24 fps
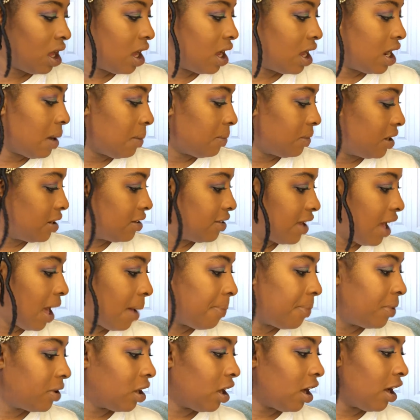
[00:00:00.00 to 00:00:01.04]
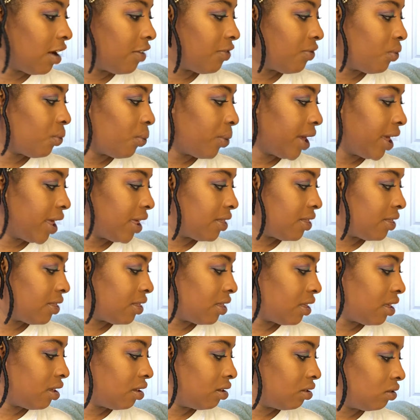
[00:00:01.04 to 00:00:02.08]
And I'm gonna top it off with
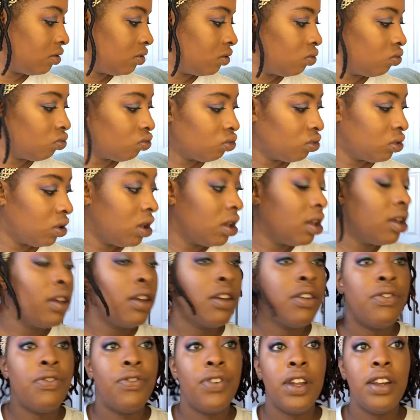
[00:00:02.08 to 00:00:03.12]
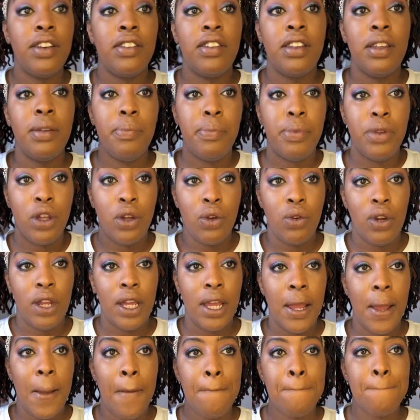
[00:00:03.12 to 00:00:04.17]
Fenty
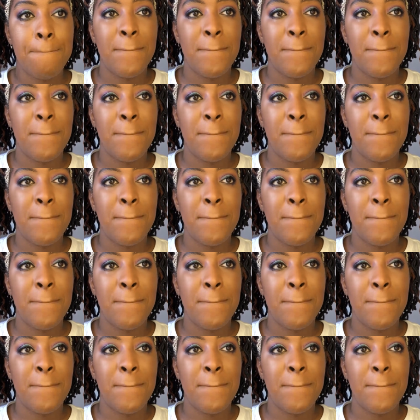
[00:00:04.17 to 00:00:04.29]
Beauty,